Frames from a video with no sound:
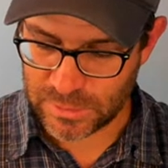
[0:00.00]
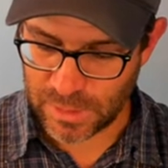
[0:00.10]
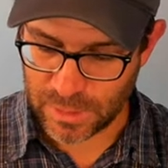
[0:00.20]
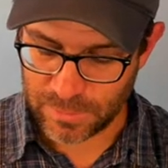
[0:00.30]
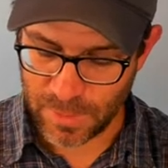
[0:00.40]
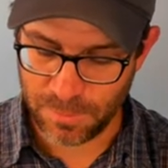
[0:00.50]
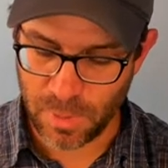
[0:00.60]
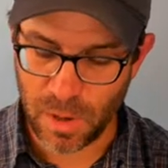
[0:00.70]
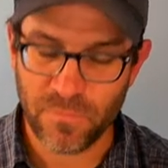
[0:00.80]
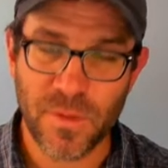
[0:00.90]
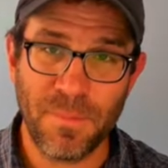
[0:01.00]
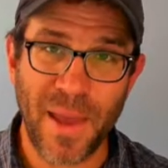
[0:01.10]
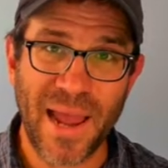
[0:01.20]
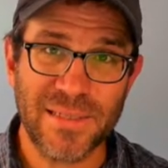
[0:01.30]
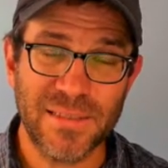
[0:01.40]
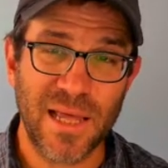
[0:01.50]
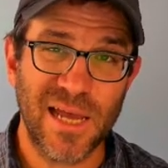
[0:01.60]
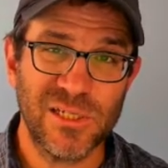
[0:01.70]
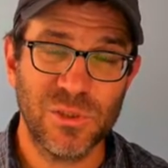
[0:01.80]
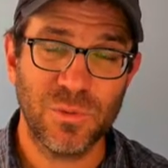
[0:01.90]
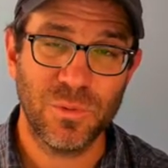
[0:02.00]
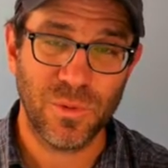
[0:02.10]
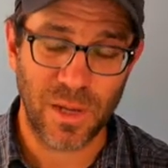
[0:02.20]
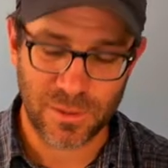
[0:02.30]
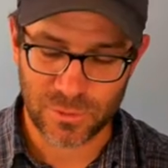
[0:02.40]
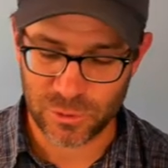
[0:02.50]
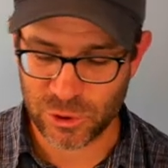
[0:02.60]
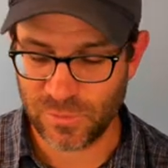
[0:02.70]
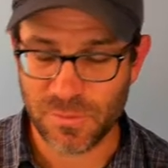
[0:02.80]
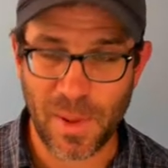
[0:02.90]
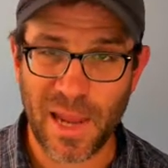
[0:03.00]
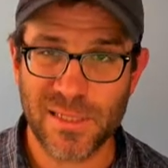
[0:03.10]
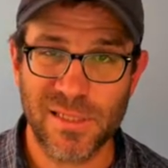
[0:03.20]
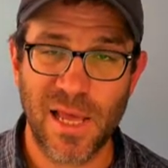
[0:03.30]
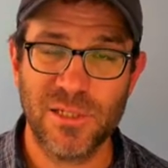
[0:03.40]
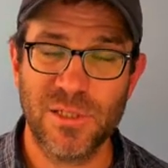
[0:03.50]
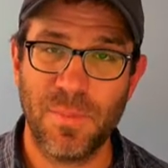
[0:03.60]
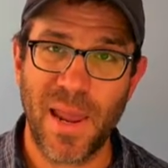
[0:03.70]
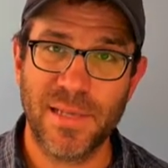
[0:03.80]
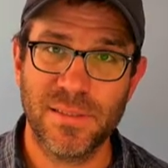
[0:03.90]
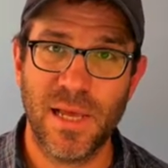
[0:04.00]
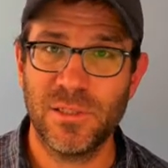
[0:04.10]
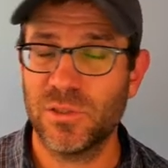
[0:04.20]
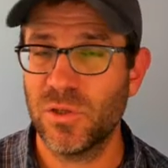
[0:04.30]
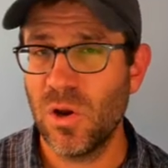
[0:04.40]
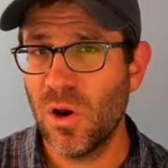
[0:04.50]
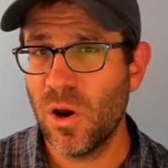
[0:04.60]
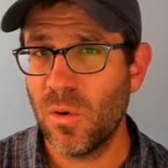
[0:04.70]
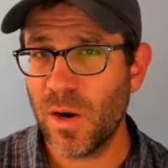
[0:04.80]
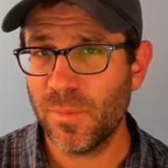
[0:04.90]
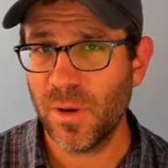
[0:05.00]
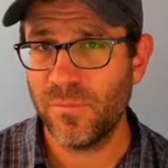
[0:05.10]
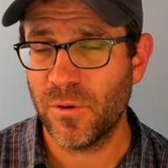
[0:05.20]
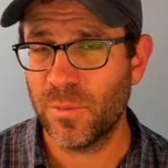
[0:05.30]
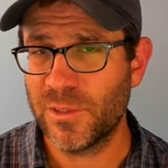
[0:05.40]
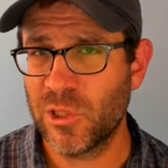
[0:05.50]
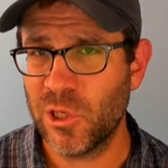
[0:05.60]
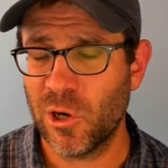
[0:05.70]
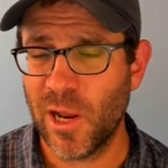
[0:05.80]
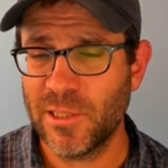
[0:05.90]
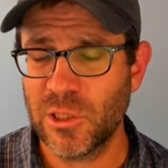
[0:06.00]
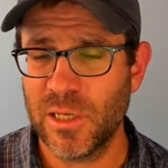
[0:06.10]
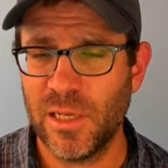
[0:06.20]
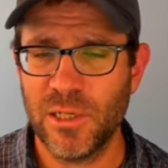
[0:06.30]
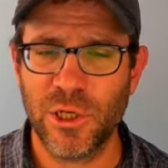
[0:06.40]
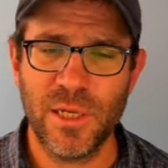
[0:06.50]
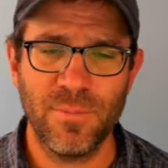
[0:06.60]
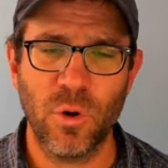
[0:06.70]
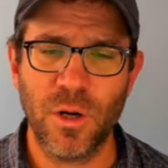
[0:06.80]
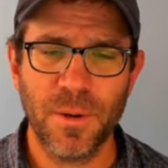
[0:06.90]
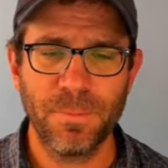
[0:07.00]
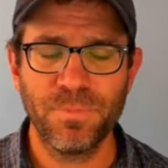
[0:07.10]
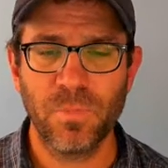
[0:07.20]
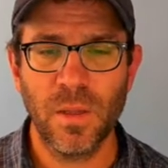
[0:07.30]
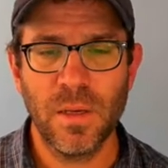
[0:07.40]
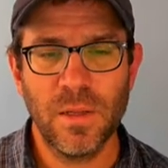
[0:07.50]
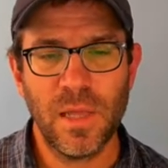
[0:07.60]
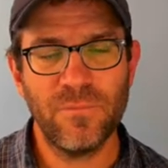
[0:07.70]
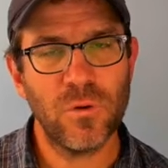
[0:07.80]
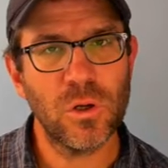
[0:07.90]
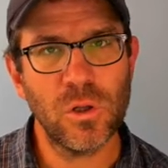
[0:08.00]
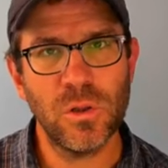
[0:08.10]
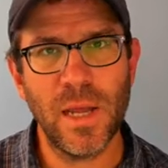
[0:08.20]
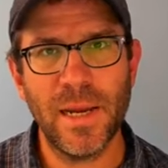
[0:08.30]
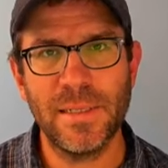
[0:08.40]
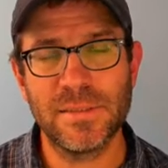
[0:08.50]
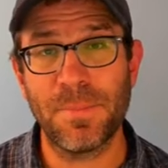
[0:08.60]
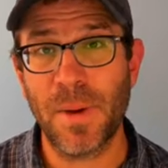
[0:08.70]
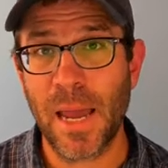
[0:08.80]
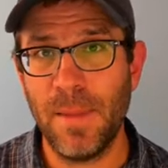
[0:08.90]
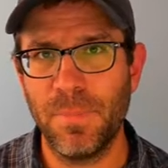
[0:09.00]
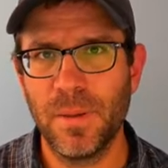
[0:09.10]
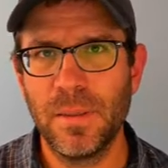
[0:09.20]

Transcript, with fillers: the above the backslash, uh, so shift backslash and the backslash is right above your return or enter key on your keyboard. That vertical line is a pipe.